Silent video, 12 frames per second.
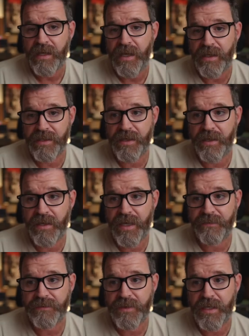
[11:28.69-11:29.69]
And then I
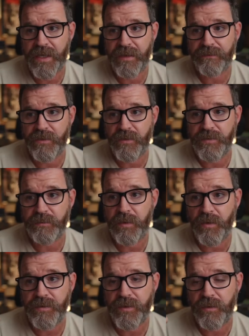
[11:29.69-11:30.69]
have to have those
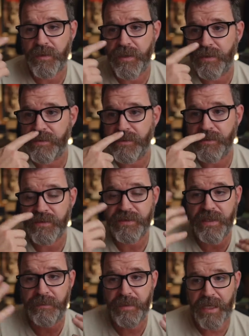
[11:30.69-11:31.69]
both going into the
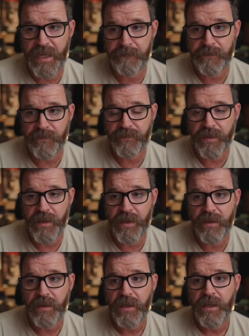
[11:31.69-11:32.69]
same
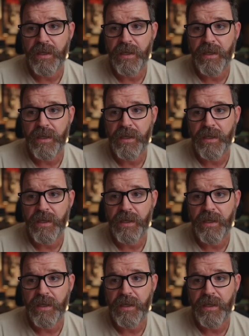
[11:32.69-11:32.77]
amplifier,